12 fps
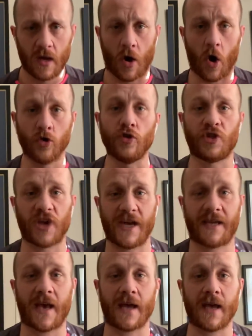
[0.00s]
on
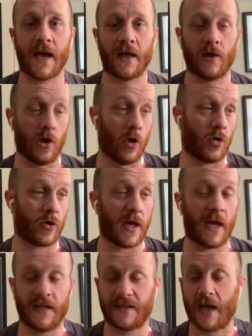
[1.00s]
JKA, look,
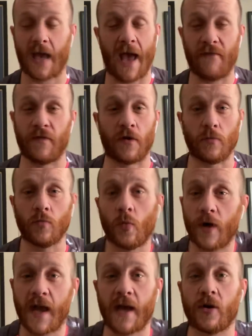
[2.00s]
it's evident
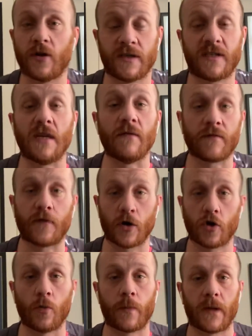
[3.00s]
we ain't going to see him for a
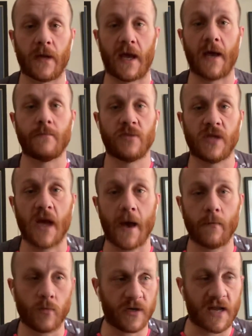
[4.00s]
couple of games
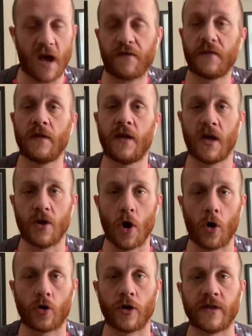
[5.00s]
yet. We definitely are
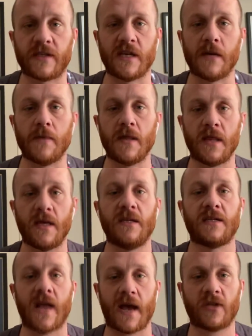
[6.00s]
not going to see him in
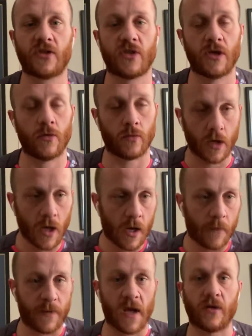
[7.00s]
these next two.
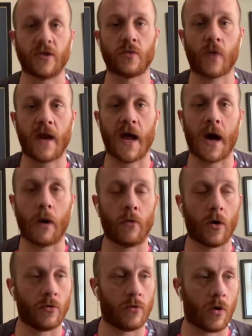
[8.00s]
Bielsa went
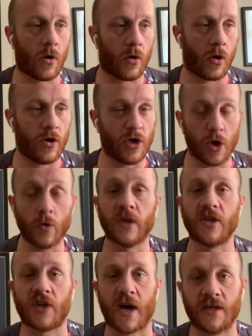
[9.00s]
out and
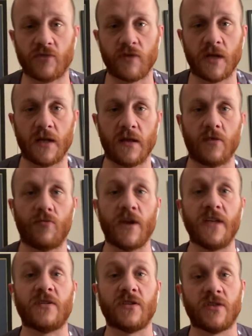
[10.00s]
eulogised really the
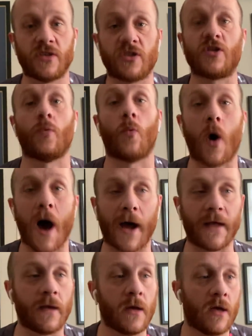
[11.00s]
reasons as to
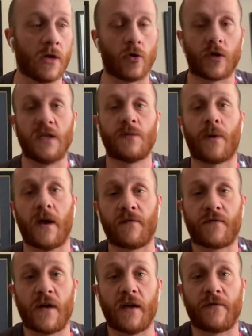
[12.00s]
why. Look, he's played
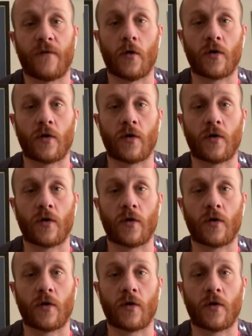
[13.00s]
3 or 4